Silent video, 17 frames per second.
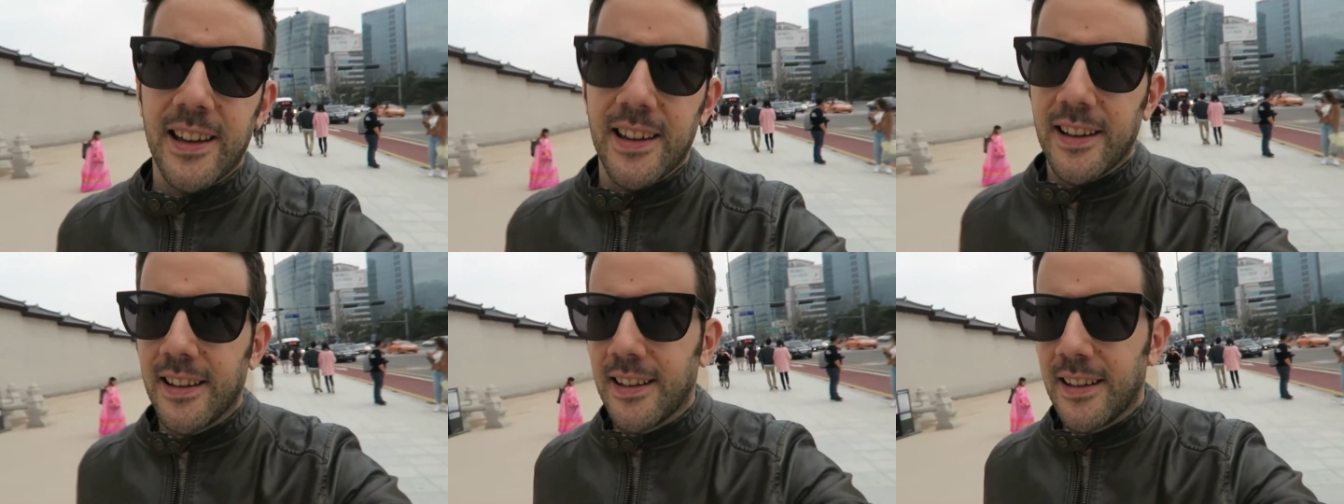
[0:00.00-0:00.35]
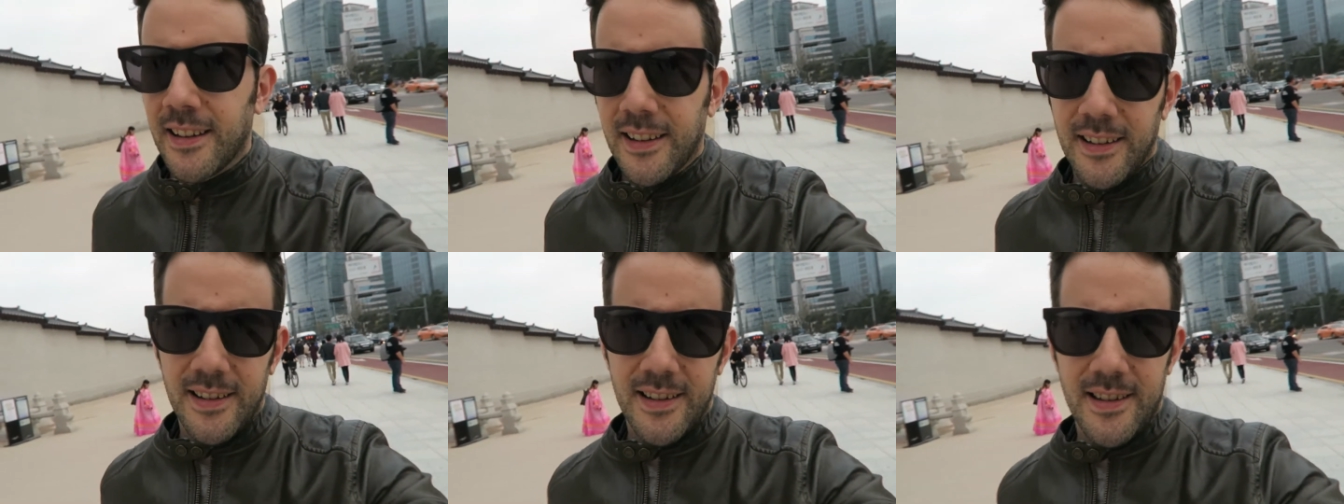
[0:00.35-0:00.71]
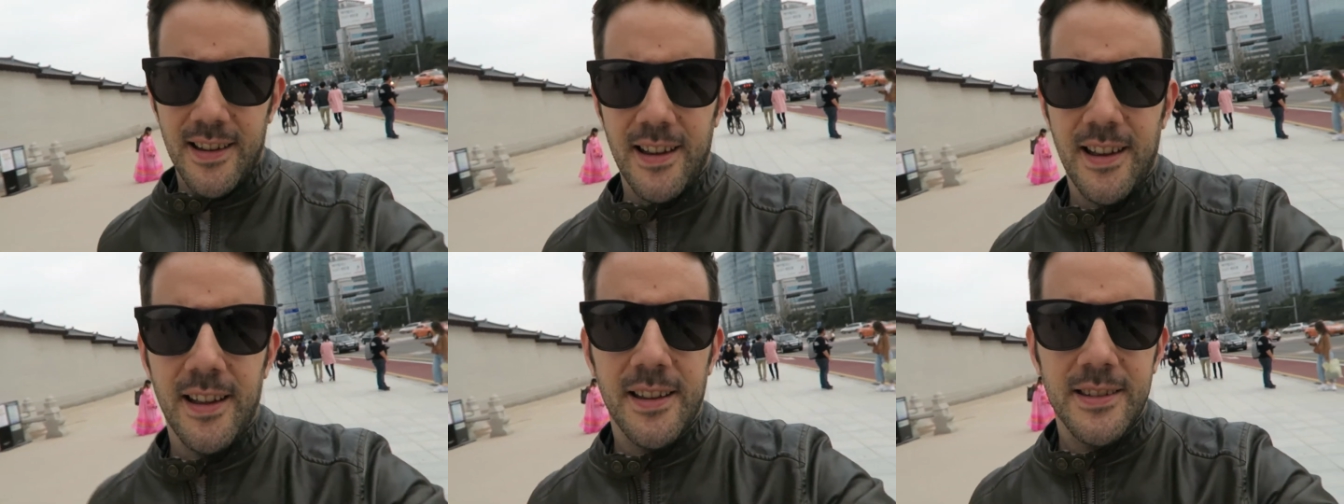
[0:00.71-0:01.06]

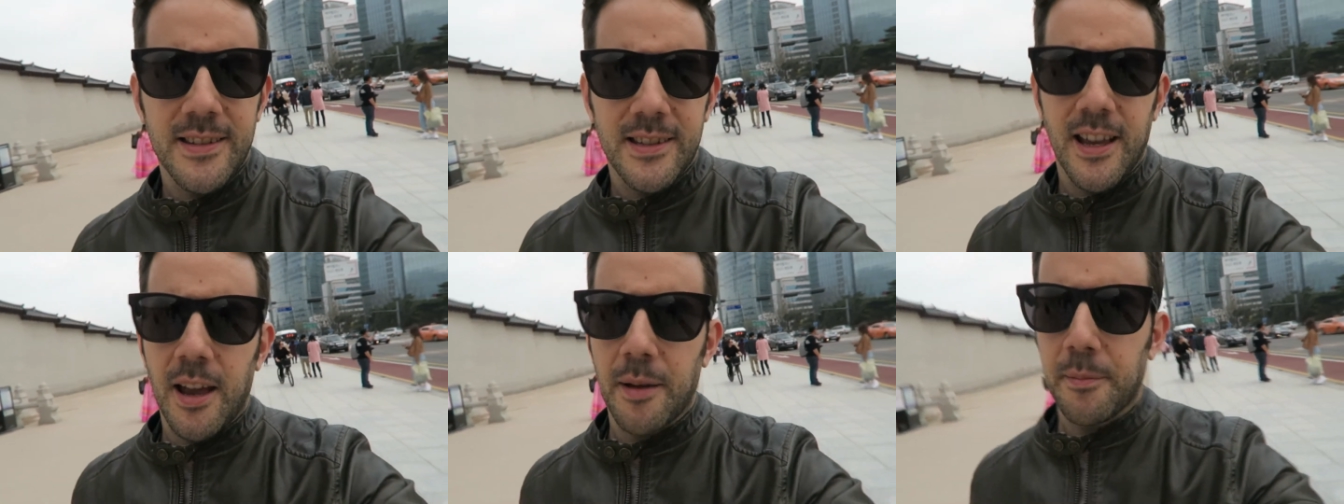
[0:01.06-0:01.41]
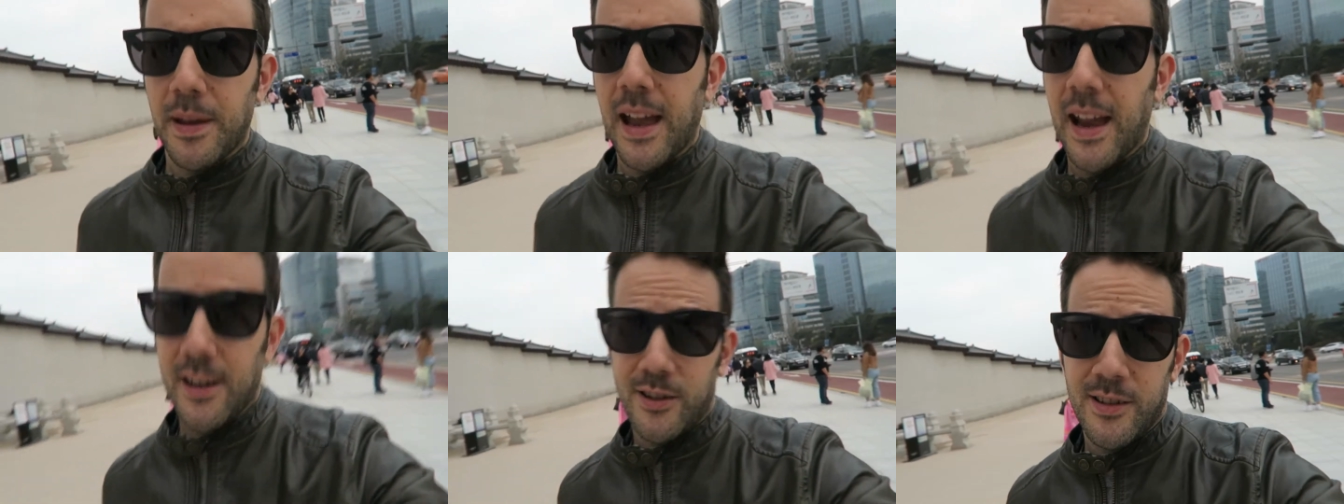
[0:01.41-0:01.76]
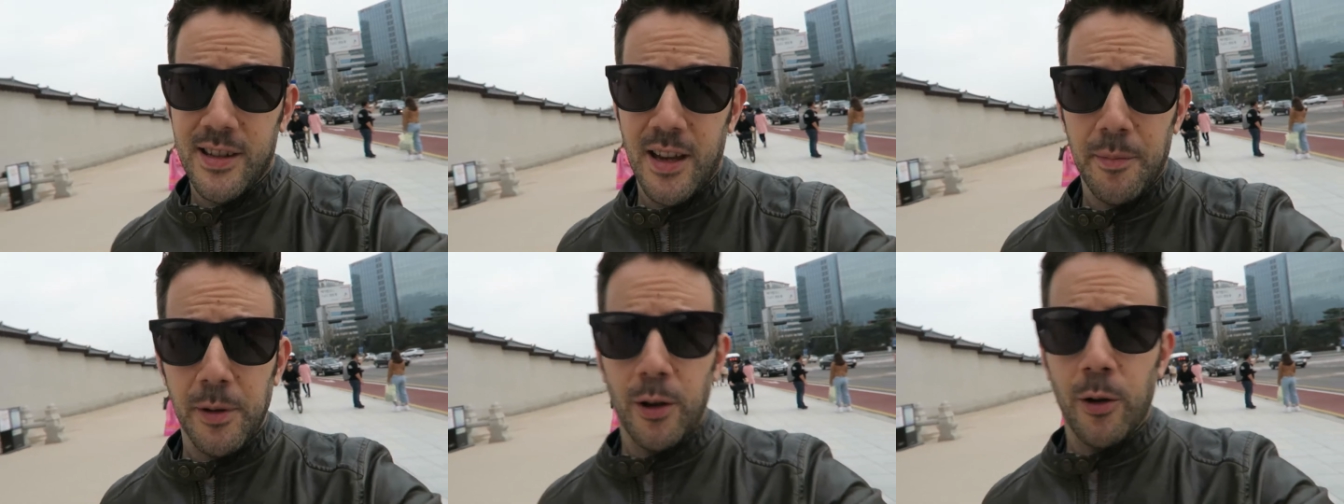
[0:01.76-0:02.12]
and it's actually
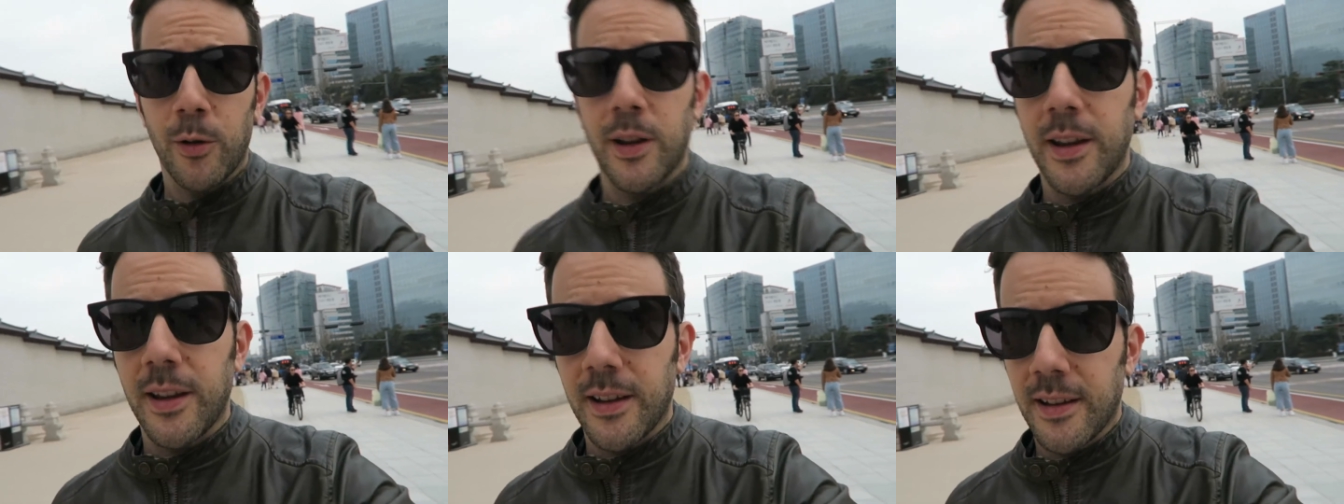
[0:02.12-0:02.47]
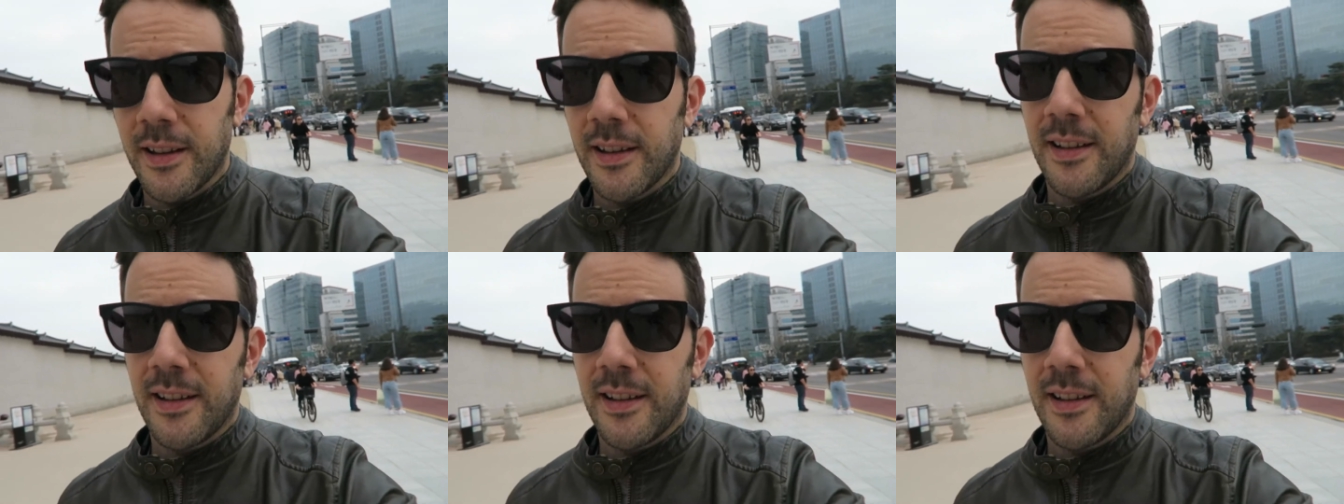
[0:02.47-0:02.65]
time to go eat.